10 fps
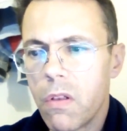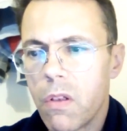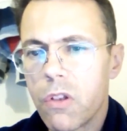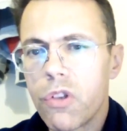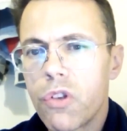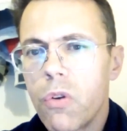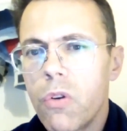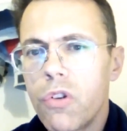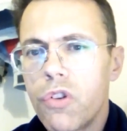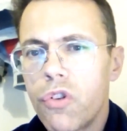
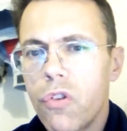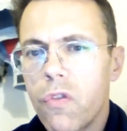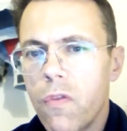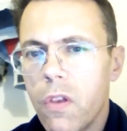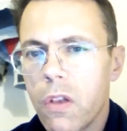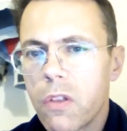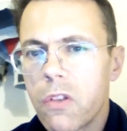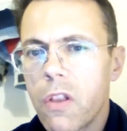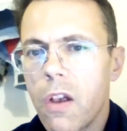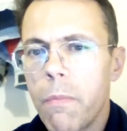soldier that
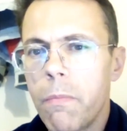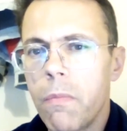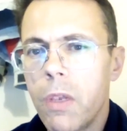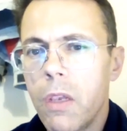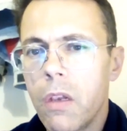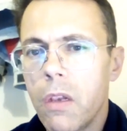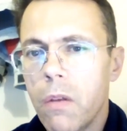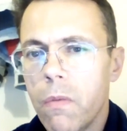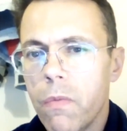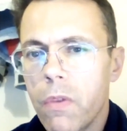stopped me
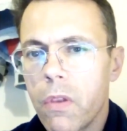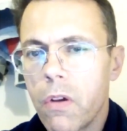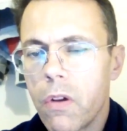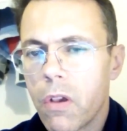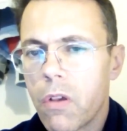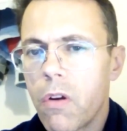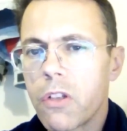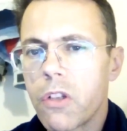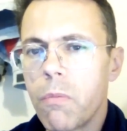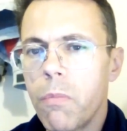on a
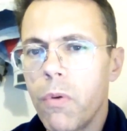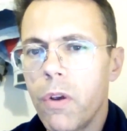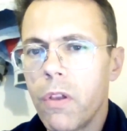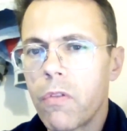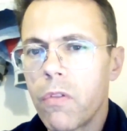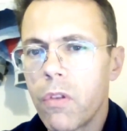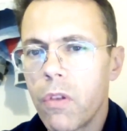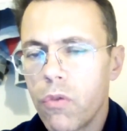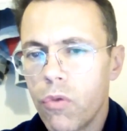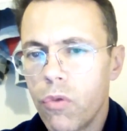crossing point
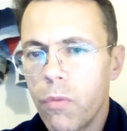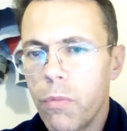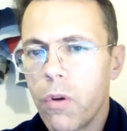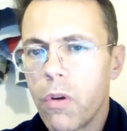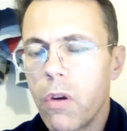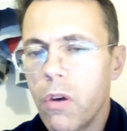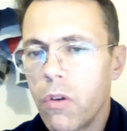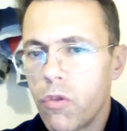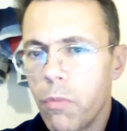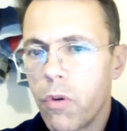to
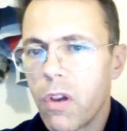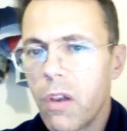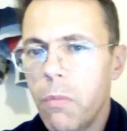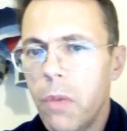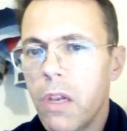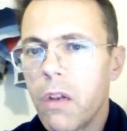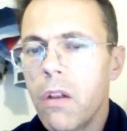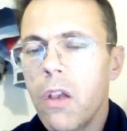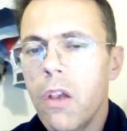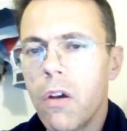Bohemian
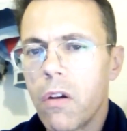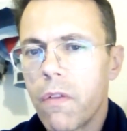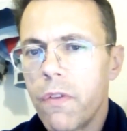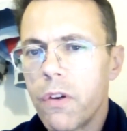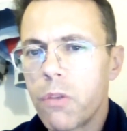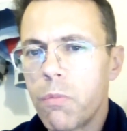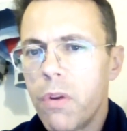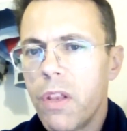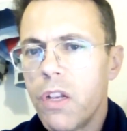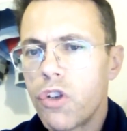on a first
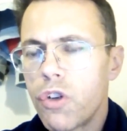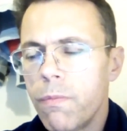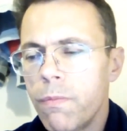bridge,